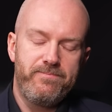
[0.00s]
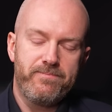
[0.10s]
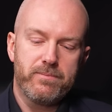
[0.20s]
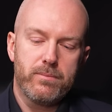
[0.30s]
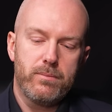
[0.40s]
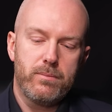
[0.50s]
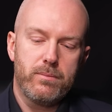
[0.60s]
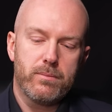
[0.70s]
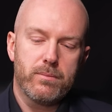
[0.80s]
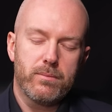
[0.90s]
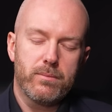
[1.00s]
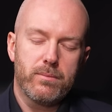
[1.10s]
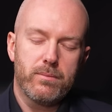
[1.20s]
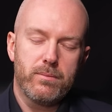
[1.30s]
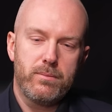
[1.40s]

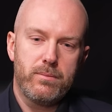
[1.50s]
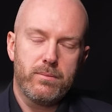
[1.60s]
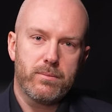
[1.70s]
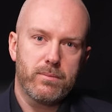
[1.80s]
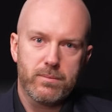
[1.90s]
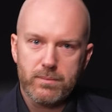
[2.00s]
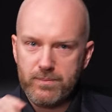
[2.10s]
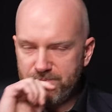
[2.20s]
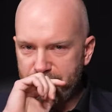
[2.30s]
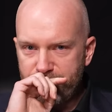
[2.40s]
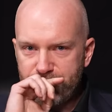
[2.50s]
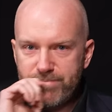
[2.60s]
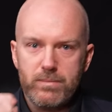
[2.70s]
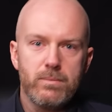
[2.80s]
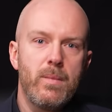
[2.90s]

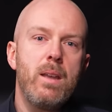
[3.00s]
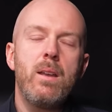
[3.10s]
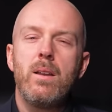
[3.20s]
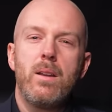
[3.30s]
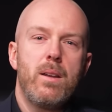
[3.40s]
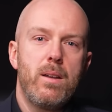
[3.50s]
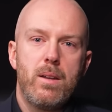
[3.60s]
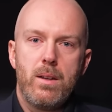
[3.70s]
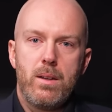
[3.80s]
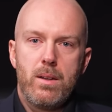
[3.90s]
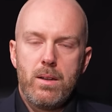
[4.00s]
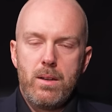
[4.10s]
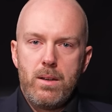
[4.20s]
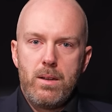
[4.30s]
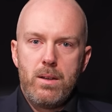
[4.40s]

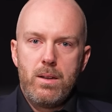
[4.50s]
[no speech]